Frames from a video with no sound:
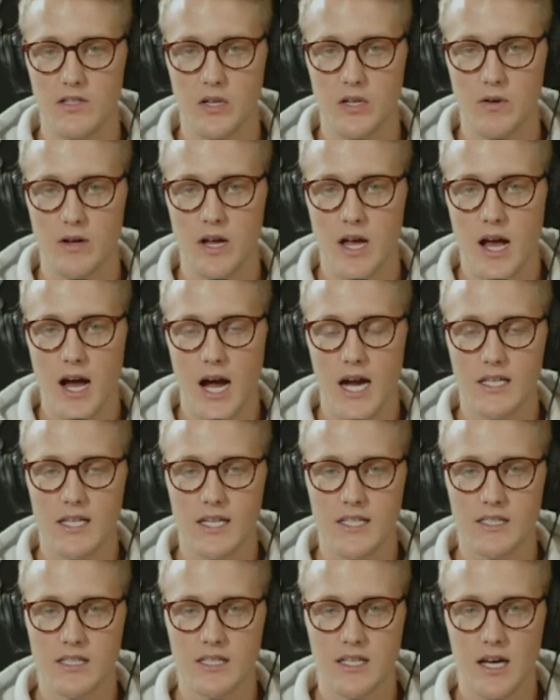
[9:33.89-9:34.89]
So I'd
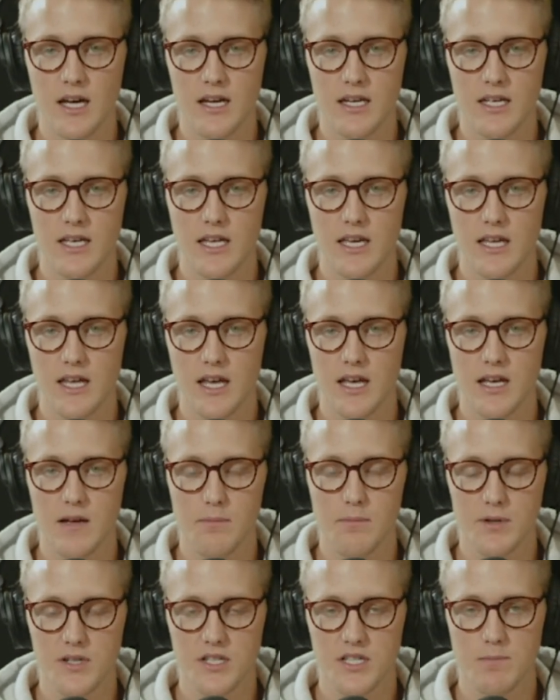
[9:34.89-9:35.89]
like to kind of get a
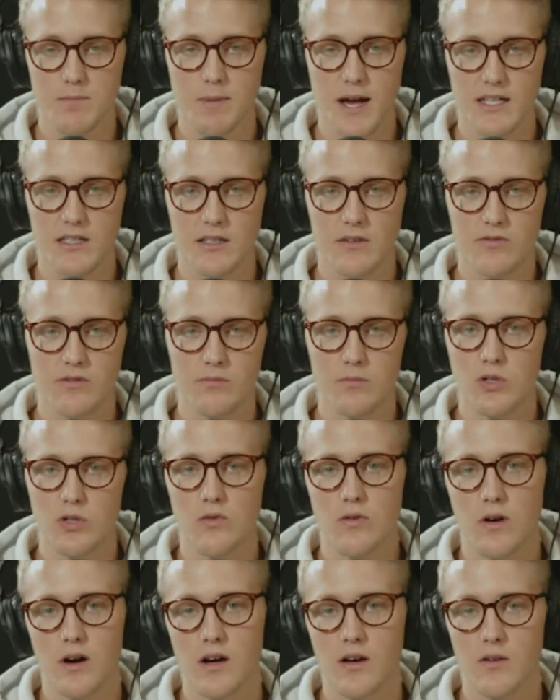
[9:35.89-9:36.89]
perspective from
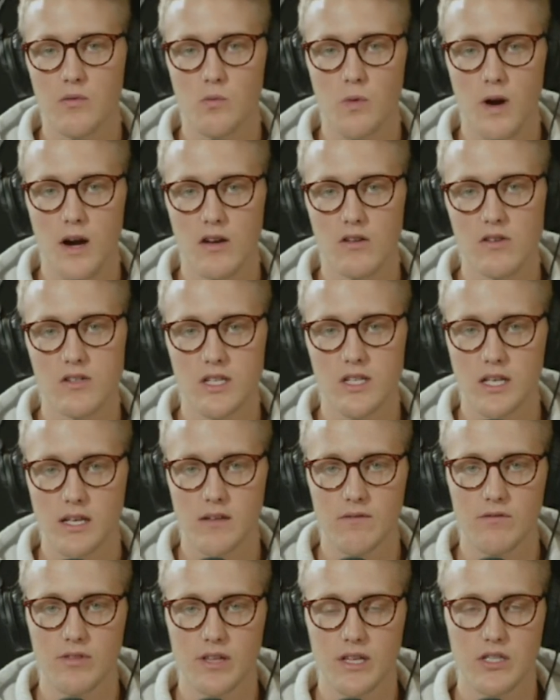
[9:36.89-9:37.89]
you on where you're seeing
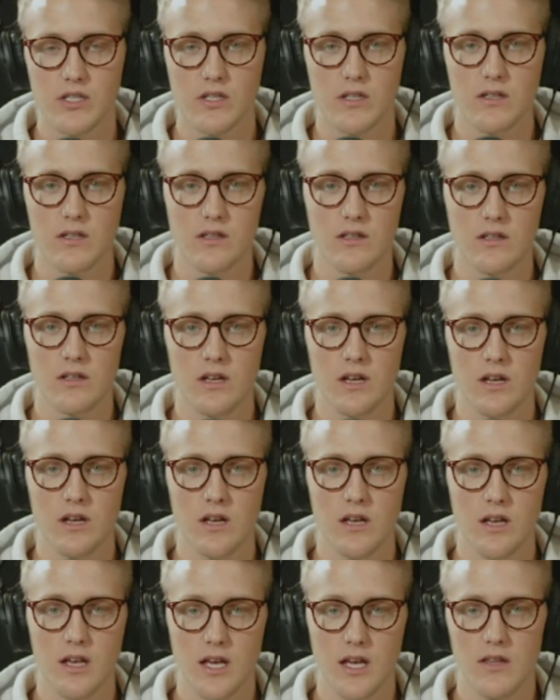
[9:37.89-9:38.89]
inflation
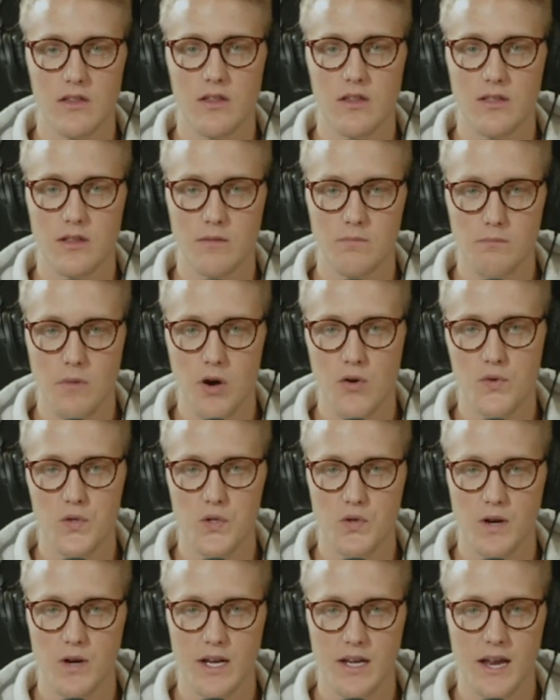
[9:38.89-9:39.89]
hit the
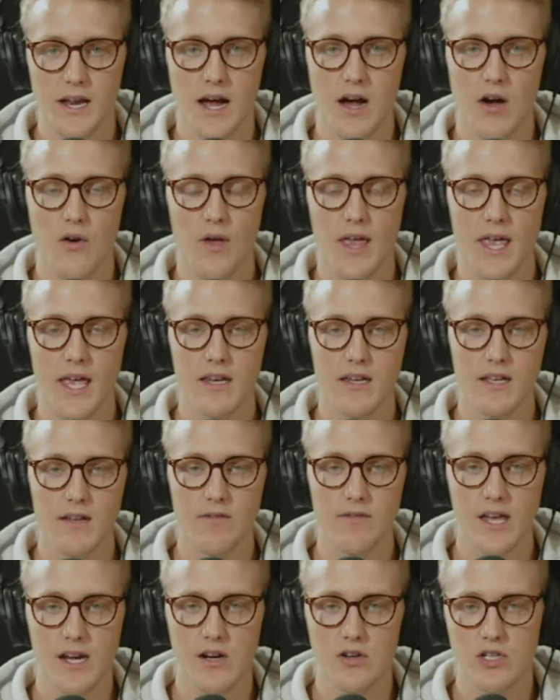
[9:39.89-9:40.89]
most right now, and
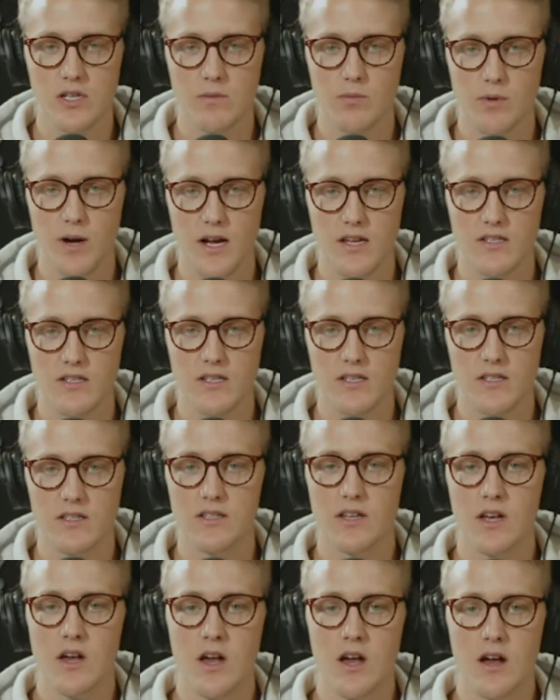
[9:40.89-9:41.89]
if energy
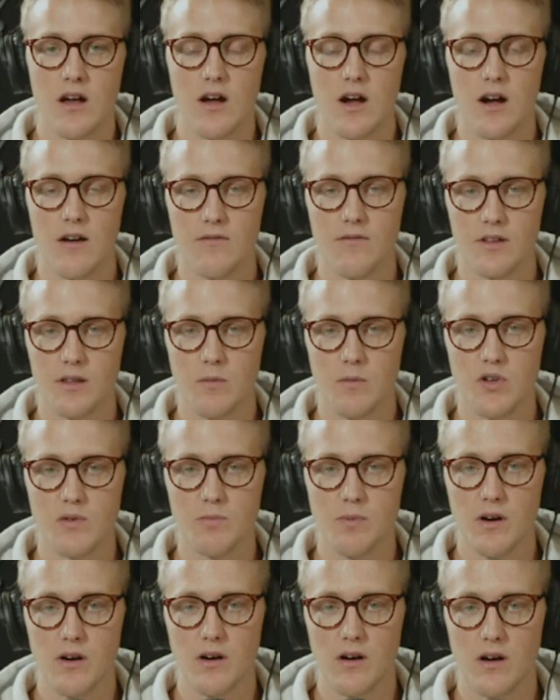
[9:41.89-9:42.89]
prices, uh, for the most
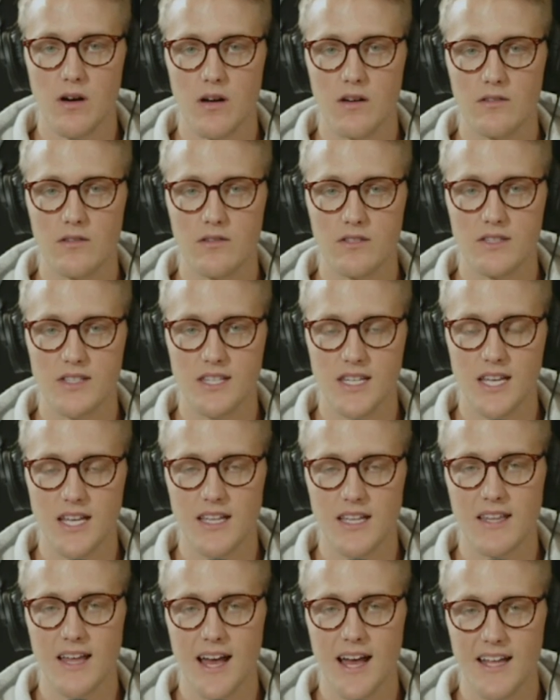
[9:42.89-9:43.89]
part, are seeing
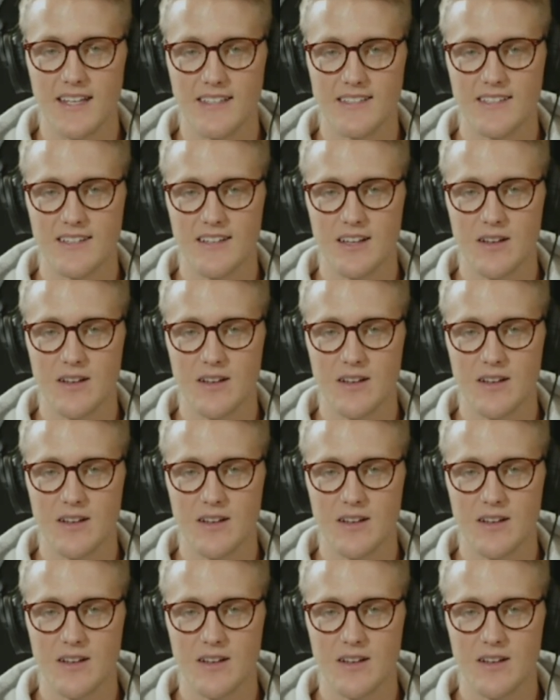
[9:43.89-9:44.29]
that